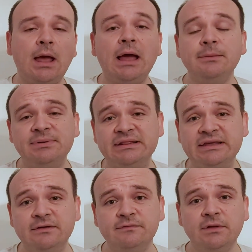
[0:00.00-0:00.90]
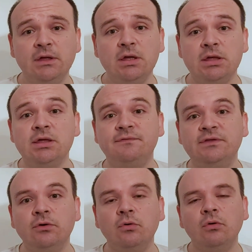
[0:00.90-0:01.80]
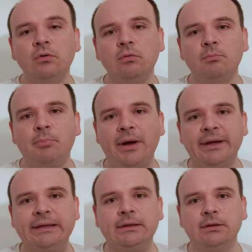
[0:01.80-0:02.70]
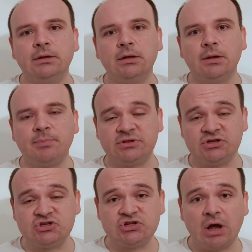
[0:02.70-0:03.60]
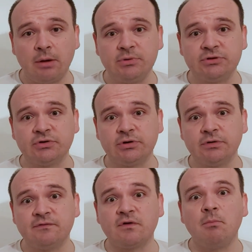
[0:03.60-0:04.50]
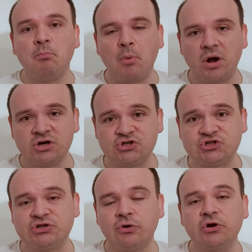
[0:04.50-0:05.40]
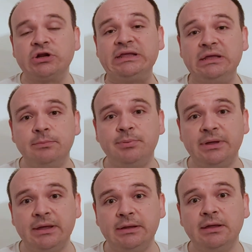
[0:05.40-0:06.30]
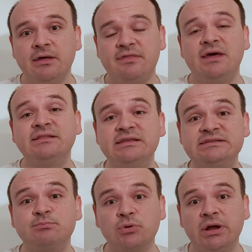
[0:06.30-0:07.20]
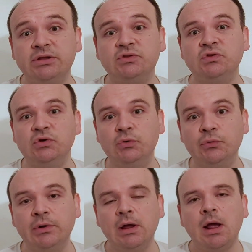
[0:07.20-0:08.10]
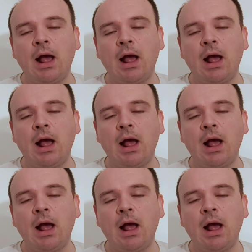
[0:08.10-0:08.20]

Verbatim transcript: I believe if you buy a potentiometer from Bosch on eBay that is brand new,